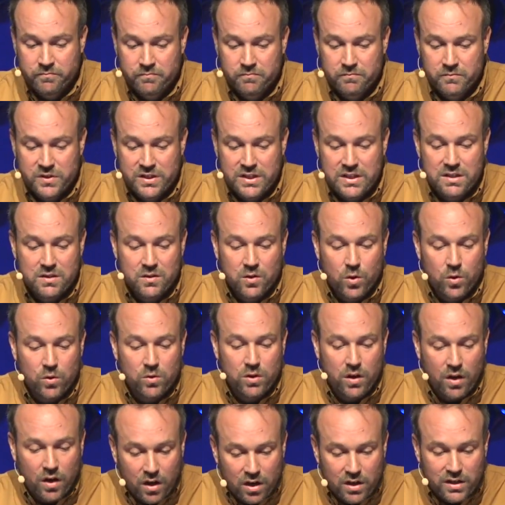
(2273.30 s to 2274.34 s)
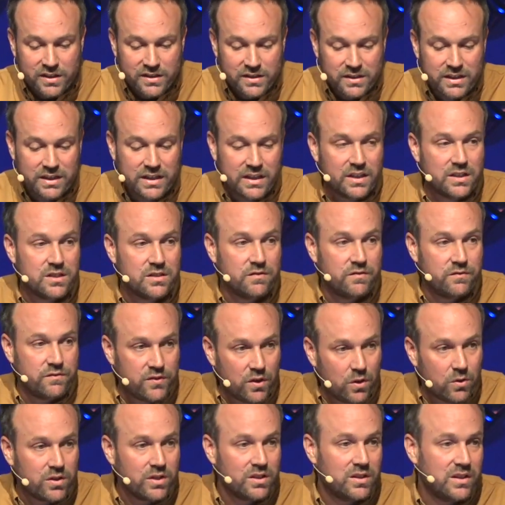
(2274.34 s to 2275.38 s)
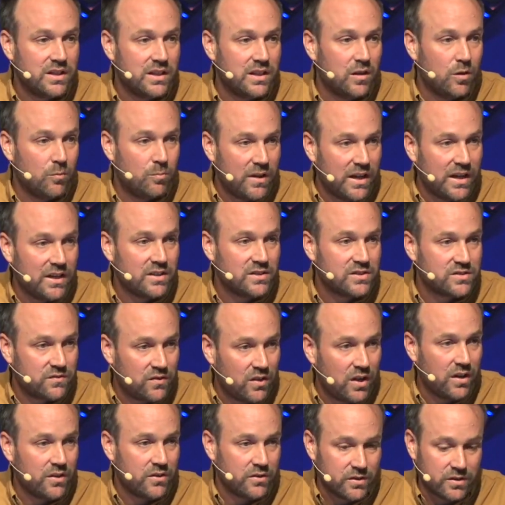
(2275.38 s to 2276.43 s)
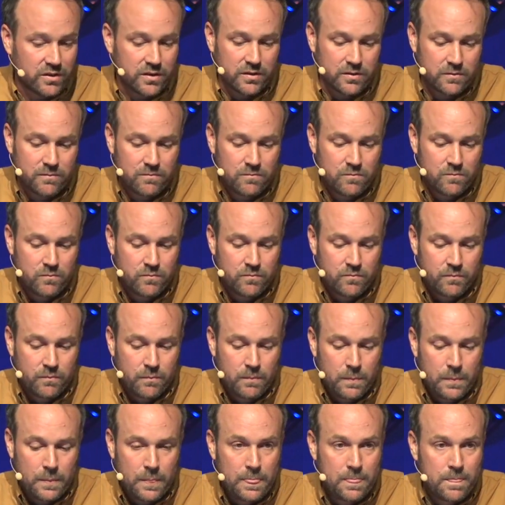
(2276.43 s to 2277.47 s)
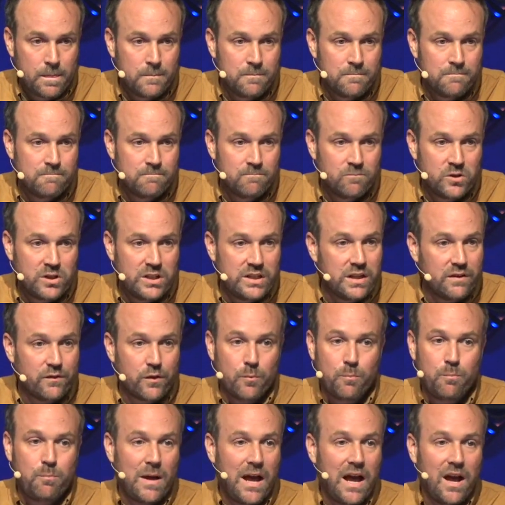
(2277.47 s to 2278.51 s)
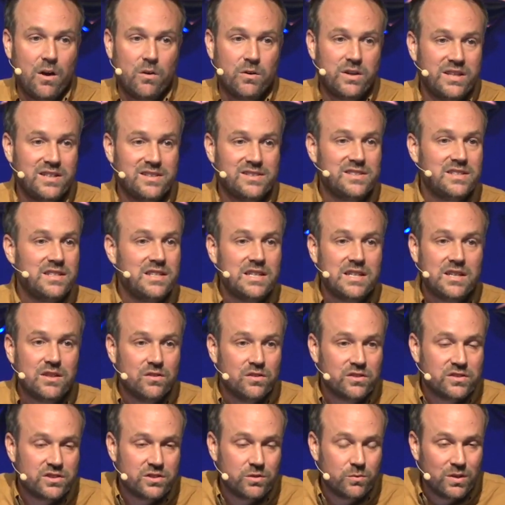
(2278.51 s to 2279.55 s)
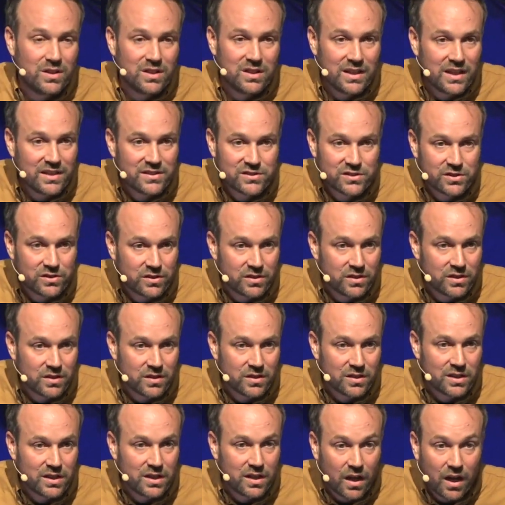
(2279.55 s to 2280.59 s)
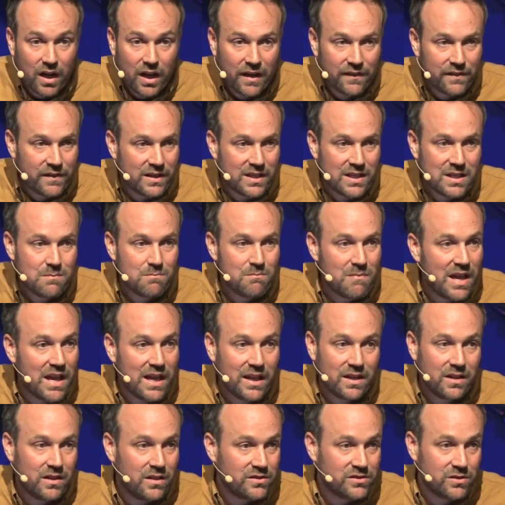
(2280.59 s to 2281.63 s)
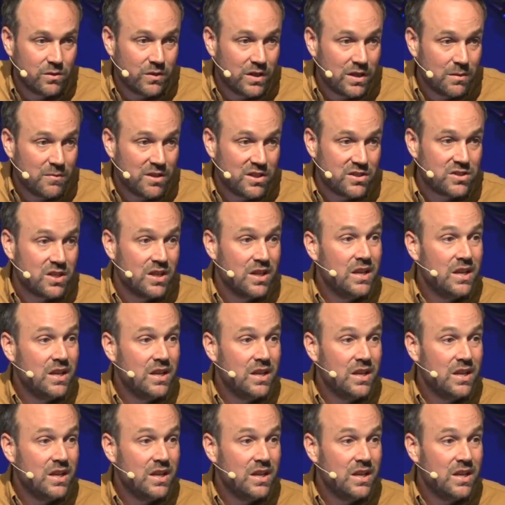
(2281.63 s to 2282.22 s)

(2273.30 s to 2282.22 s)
He wholeheartedly and devotedly obeyed his Father. He never bowed his knee to a lesser God that he made in his own image,